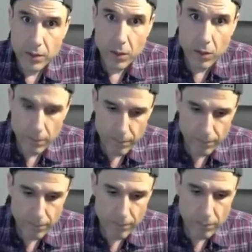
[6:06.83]

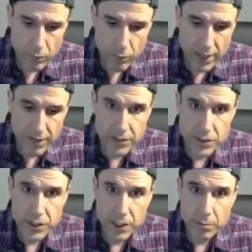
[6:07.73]
So we
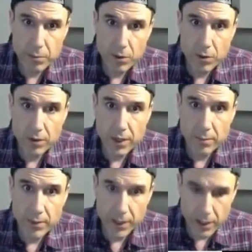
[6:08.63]
have a C
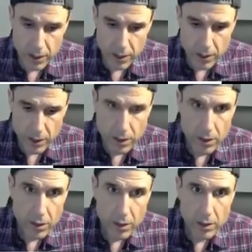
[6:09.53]
program here.
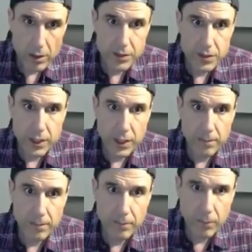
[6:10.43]
Let's see.